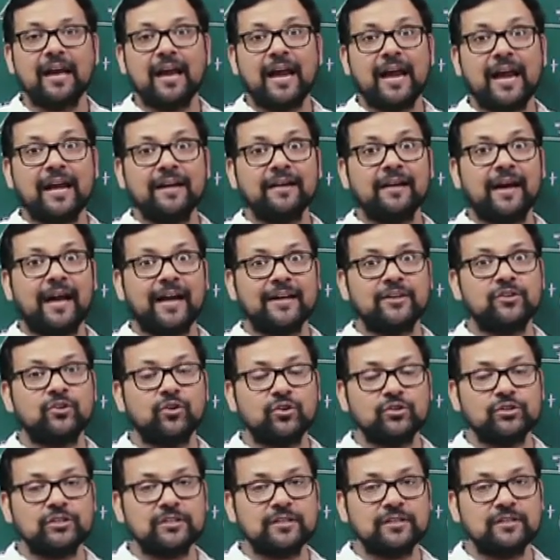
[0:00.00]
and
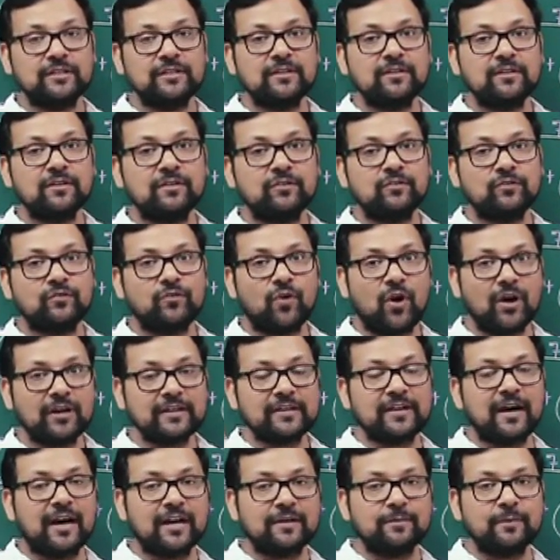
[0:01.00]
hydrogen for
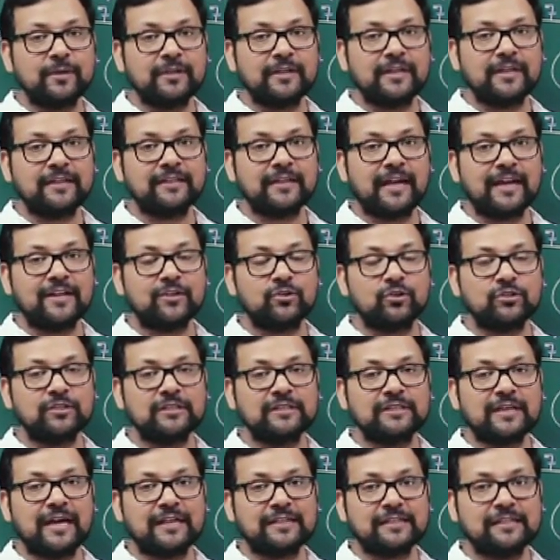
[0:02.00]
carbon and
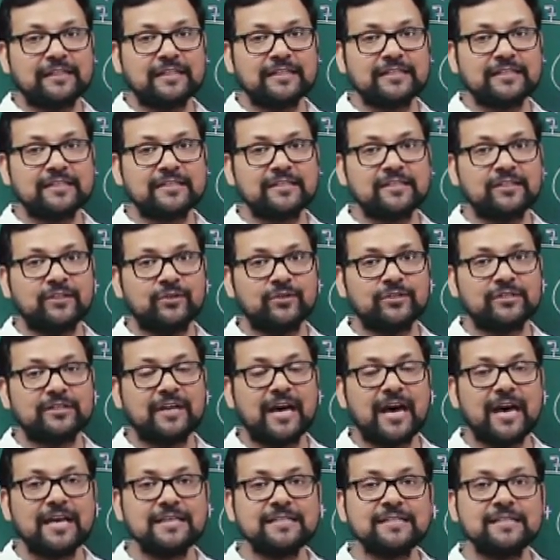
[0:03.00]
nitrogen catalyst used
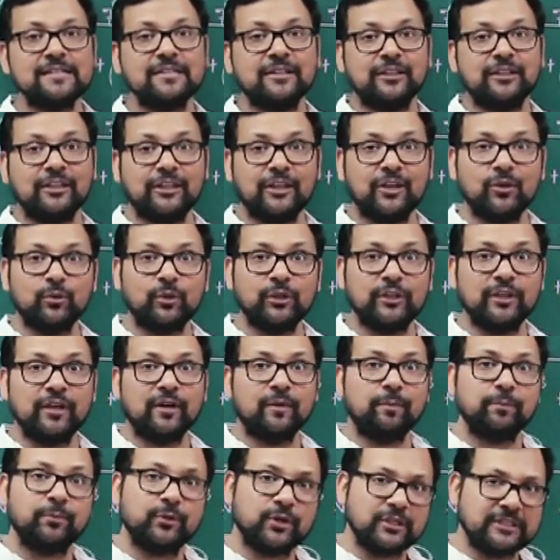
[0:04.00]
as
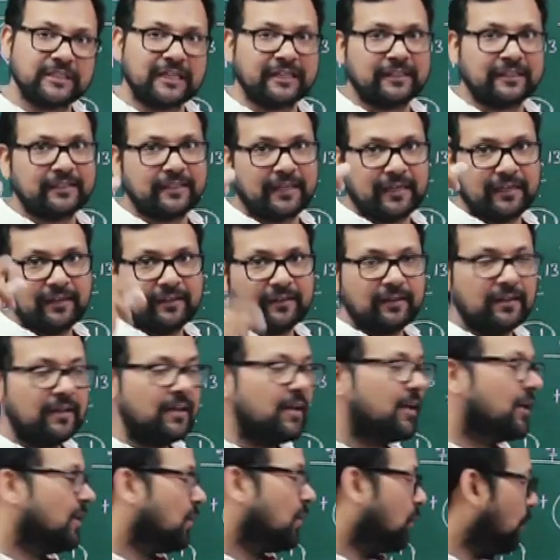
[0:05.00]
nuclear projectile.
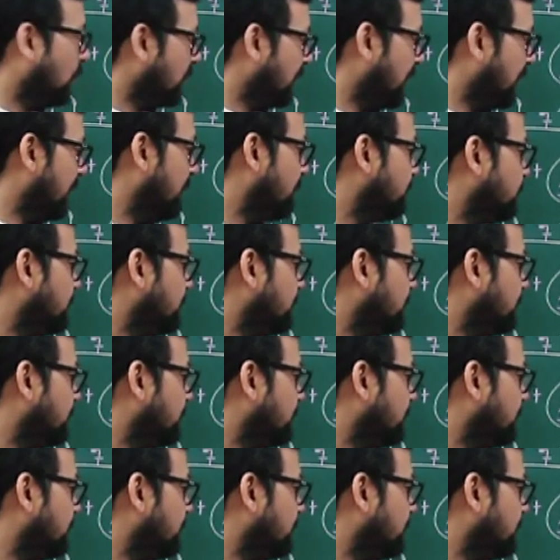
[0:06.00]
Okay,